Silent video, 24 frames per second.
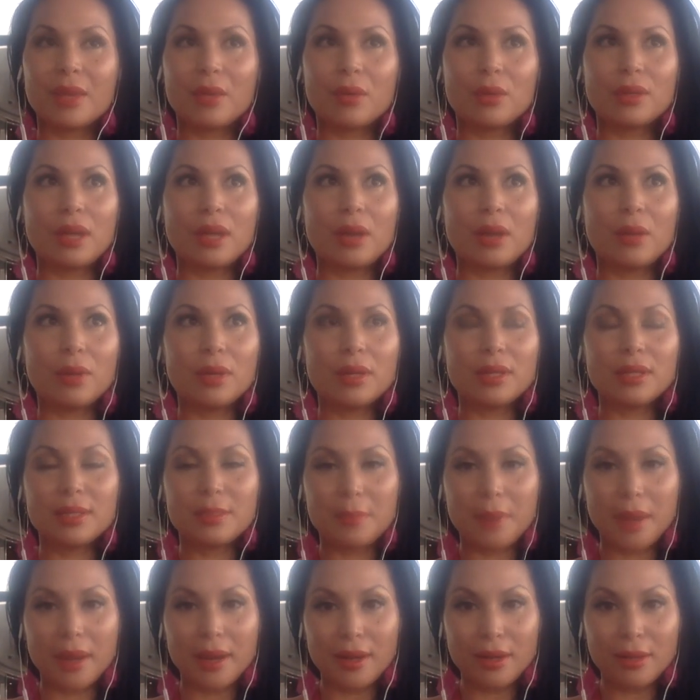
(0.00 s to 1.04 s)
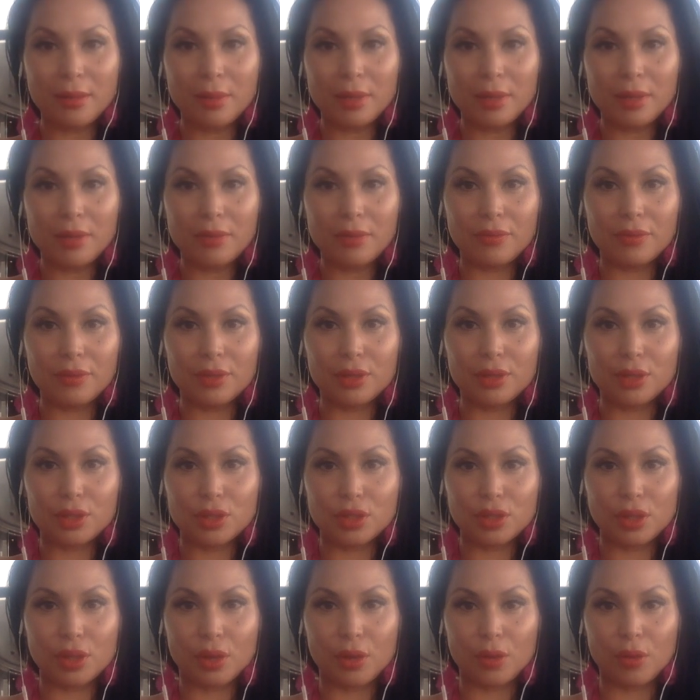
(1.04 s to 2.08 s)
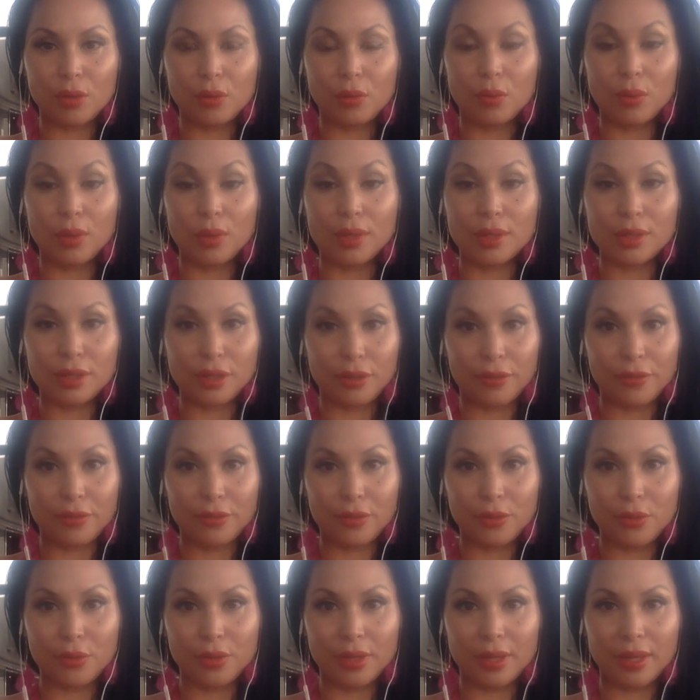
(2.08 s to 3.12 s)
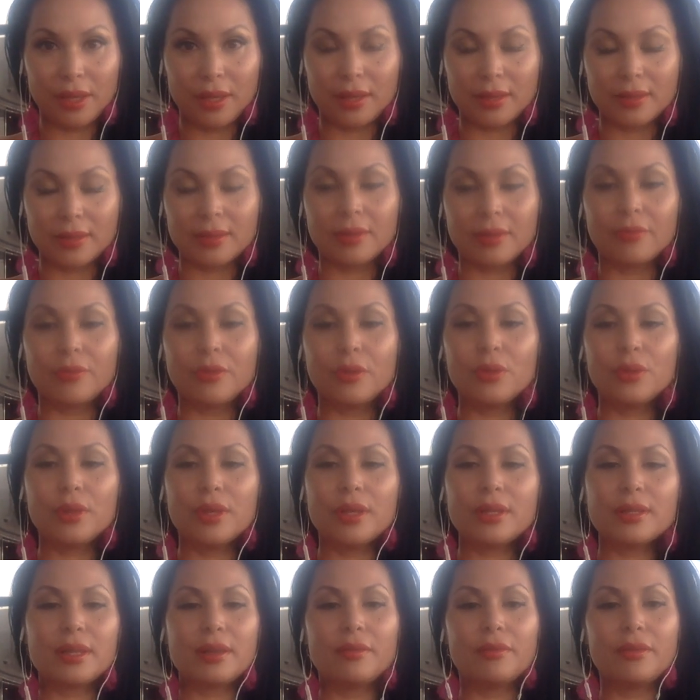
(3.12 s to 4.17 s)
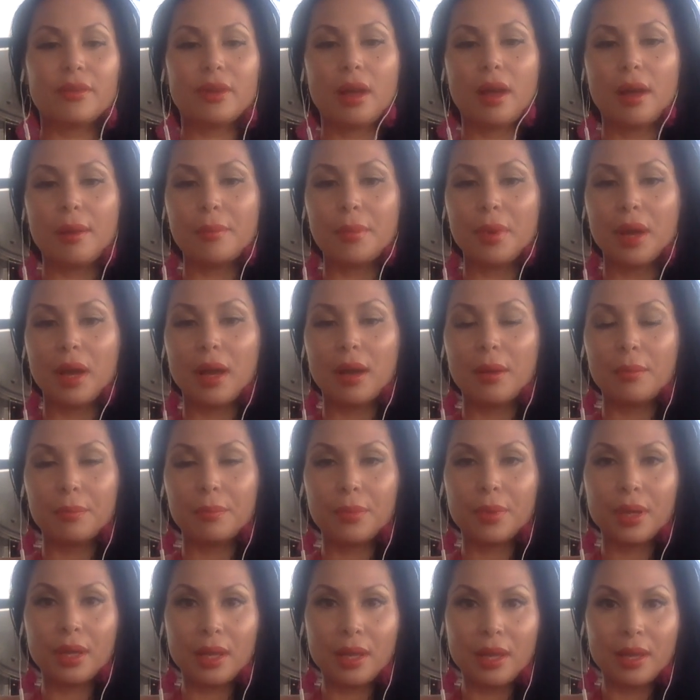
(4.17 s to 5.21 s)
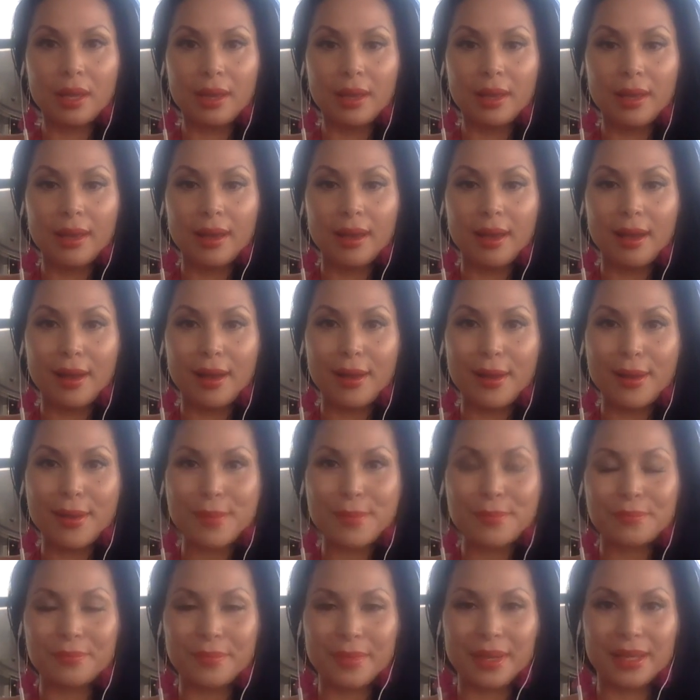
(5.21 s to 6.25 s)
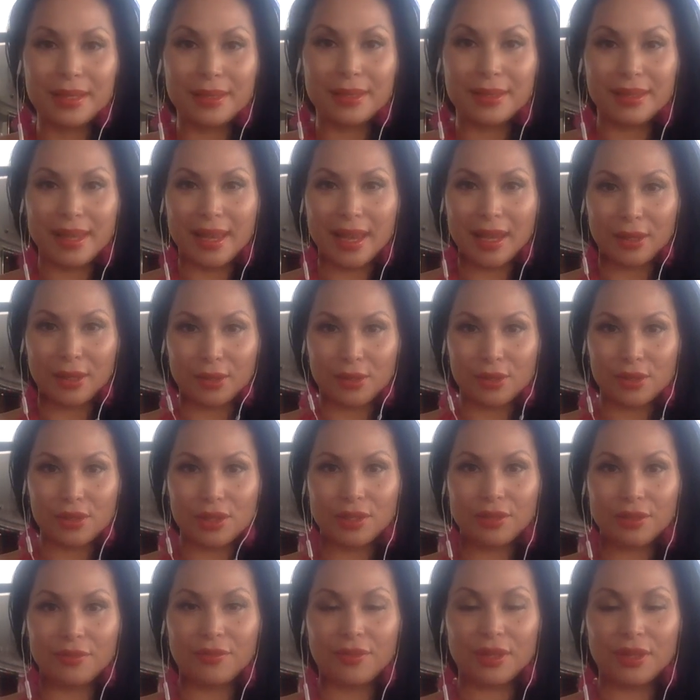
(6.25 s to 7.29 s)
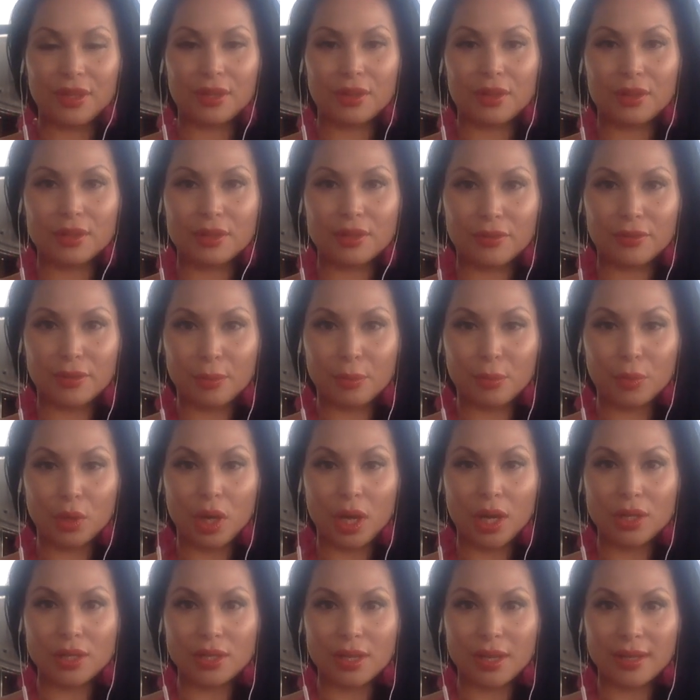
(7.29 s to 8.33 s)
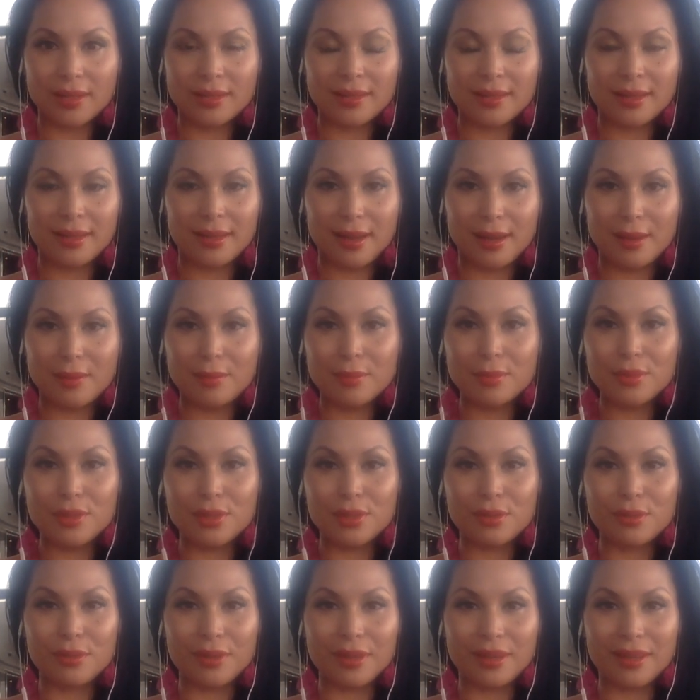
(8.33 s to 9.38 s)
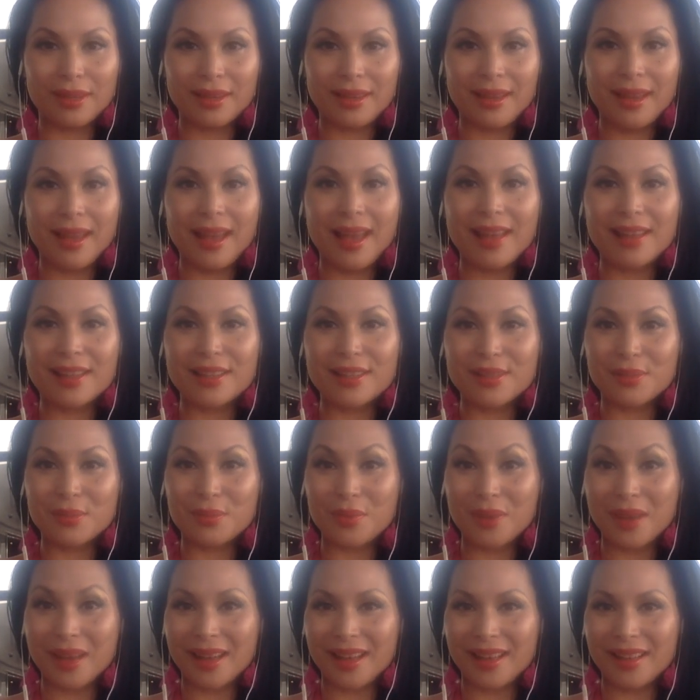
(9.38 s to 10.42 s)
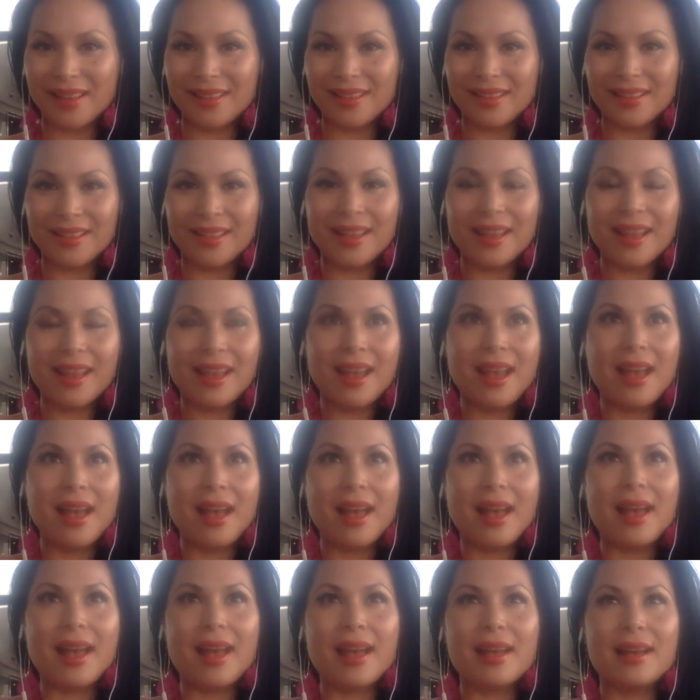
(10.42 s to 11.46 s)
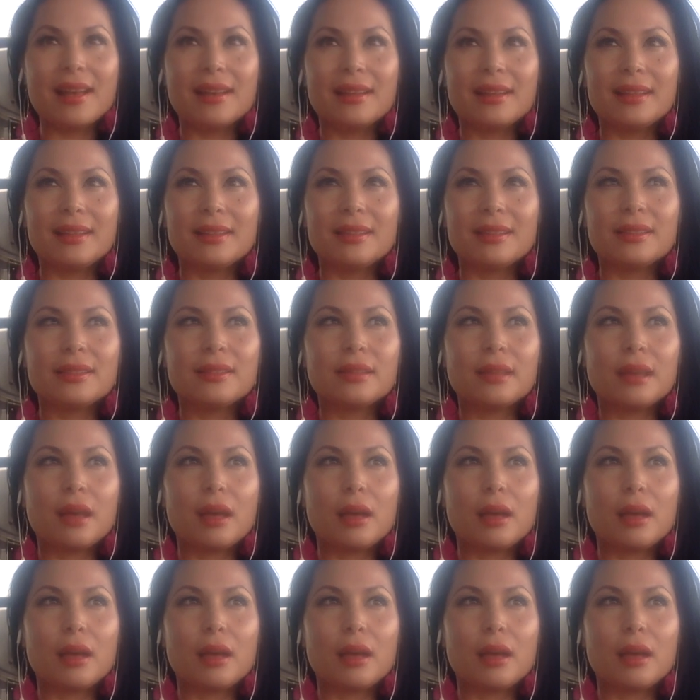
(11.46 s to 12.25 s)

Now, what inspired me for this show was a few things that have come up in the energy fields of the projects that I'm doing, as well as